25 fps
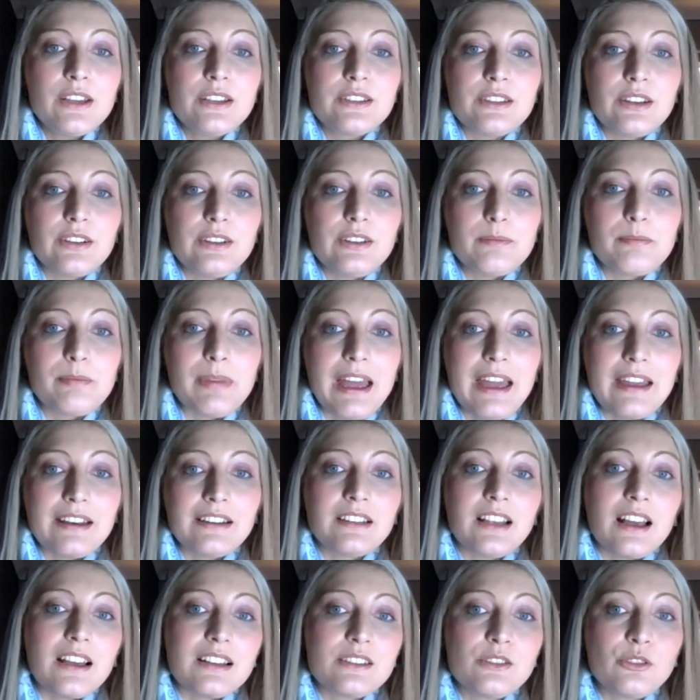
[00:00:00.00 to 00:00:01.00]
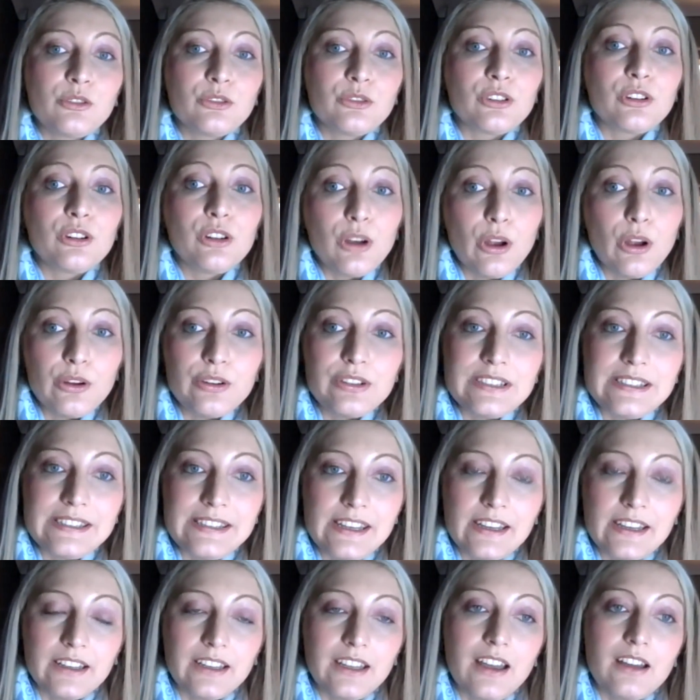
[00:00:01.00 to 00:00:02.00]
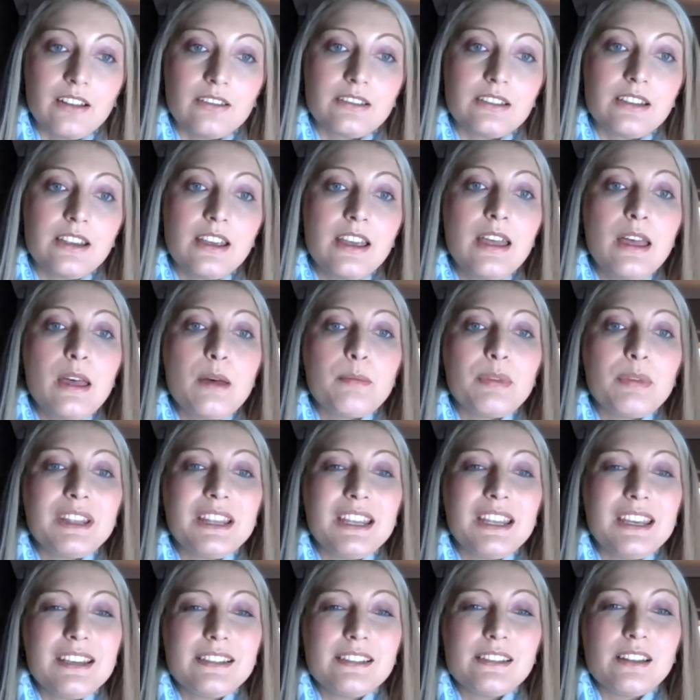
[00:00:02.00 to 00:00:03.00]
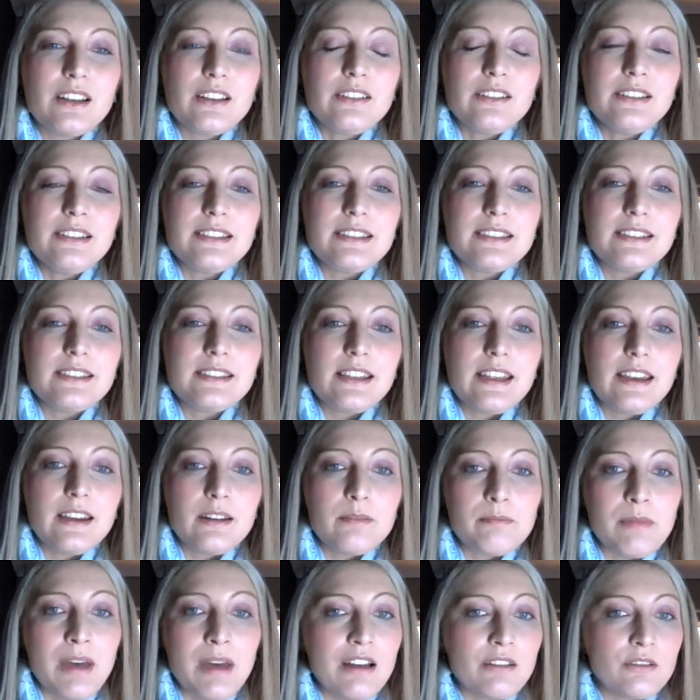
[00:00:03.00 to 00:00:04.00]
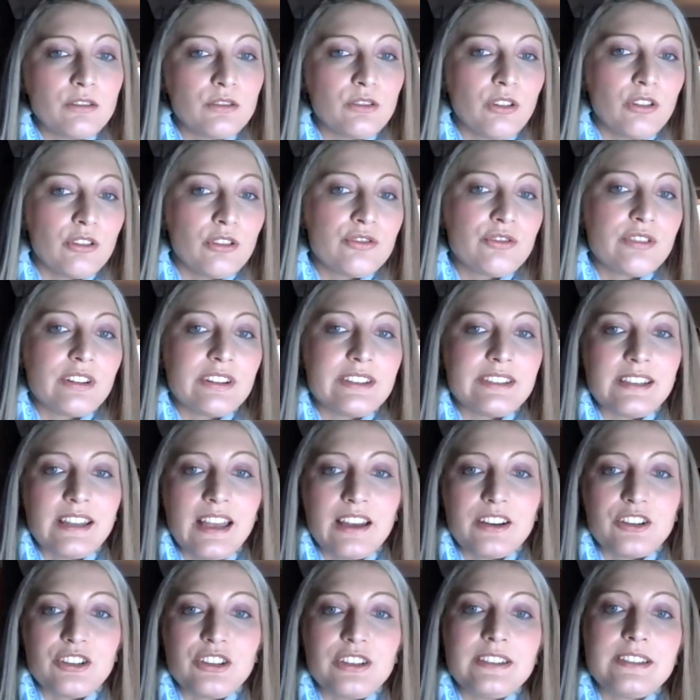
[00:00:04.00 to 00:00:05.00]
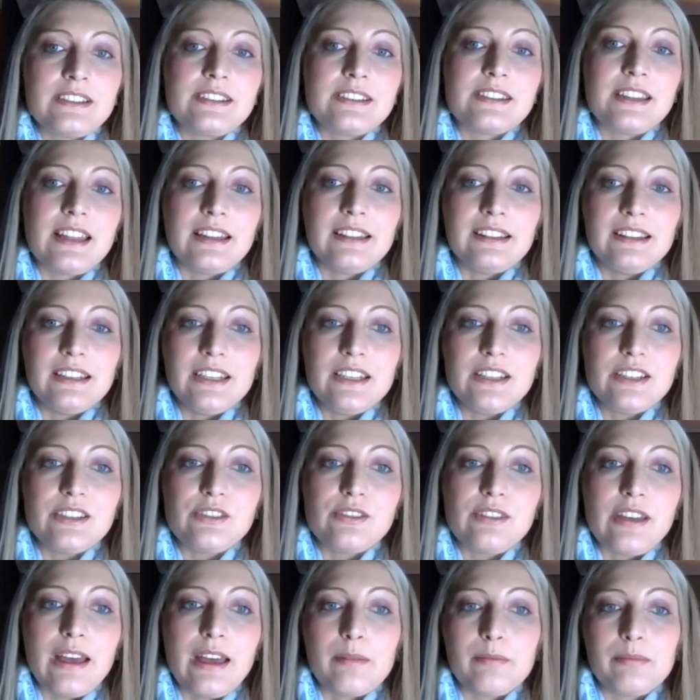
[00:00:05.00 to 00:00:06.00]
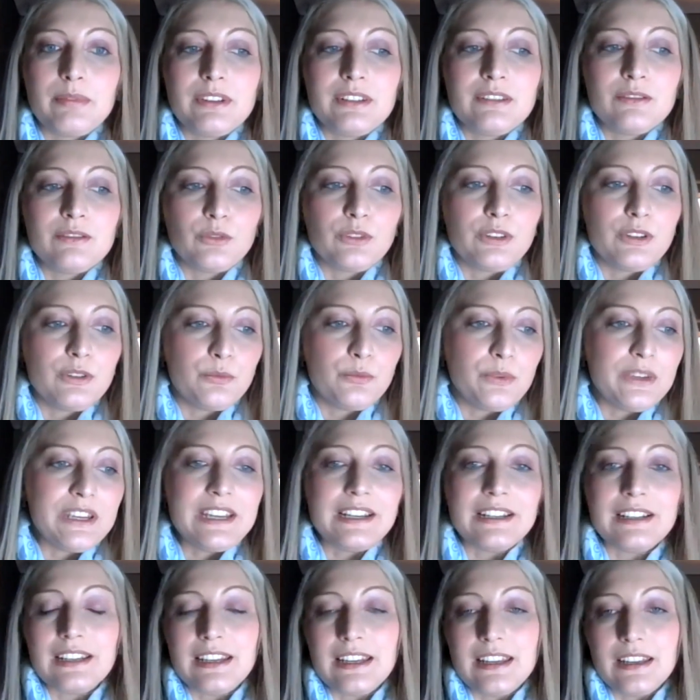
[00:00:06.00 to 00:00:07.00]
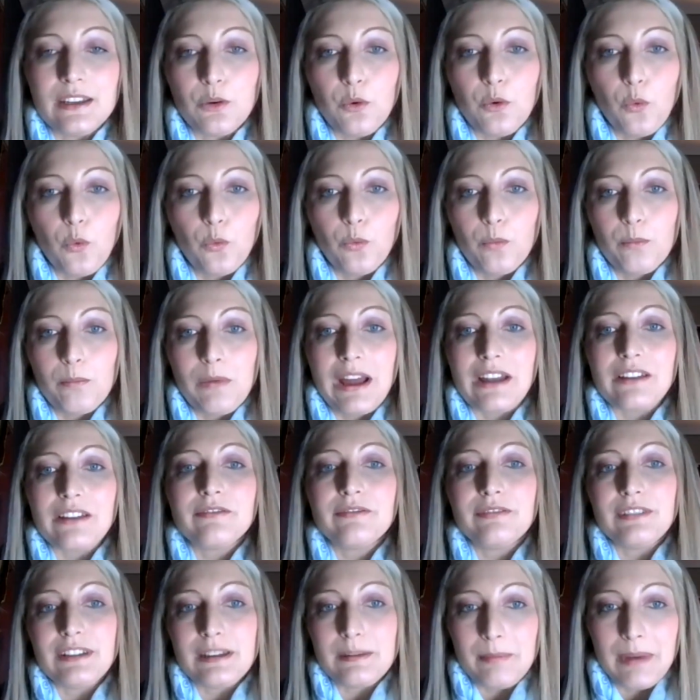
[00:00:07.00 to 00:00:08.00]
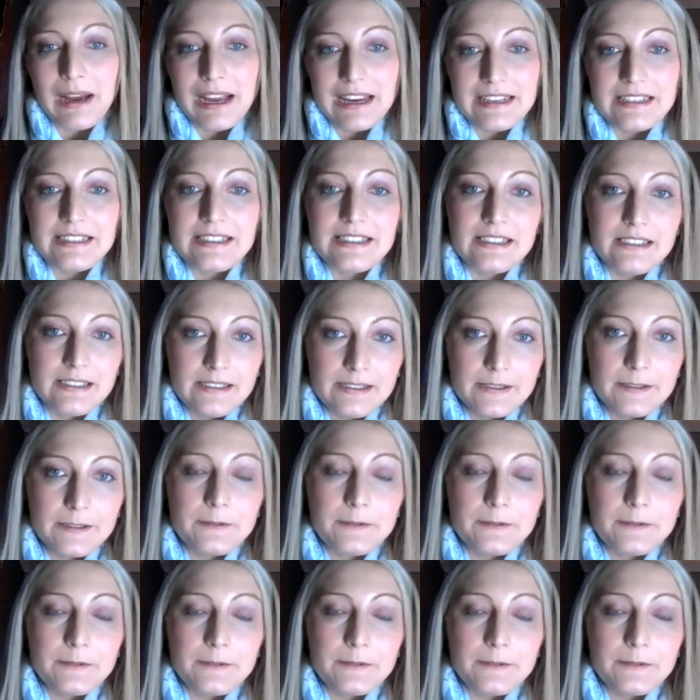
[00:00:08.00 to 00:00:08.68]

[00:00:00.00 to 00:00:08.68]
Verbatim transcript: So the bank does not close the account, but there is no set amount on transactions that needs to happen on a weekly or monthly basis.